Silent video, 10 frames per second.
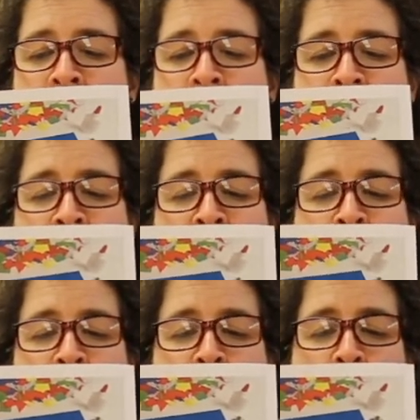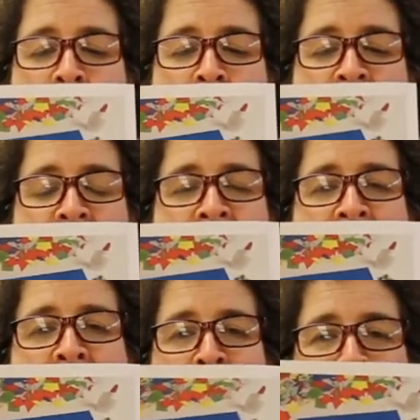triangles and
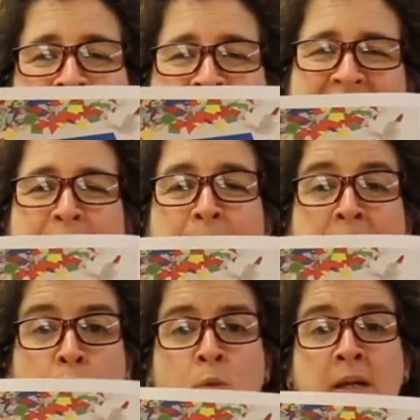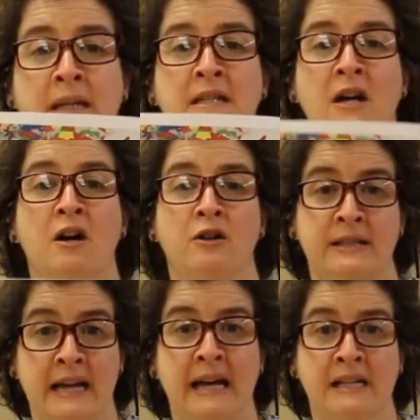squares together and make really
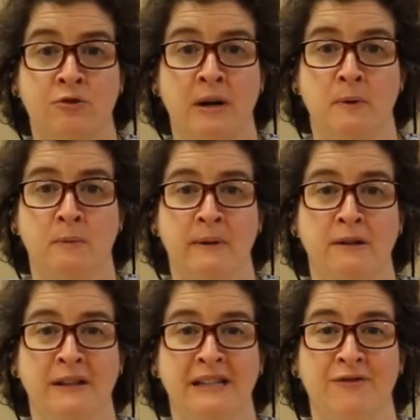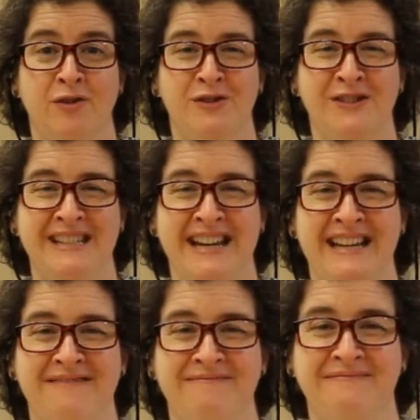tall skyscraper buildings for your
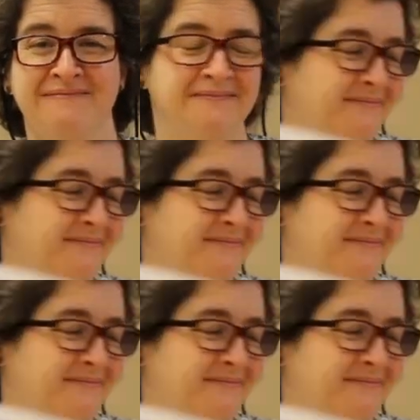city.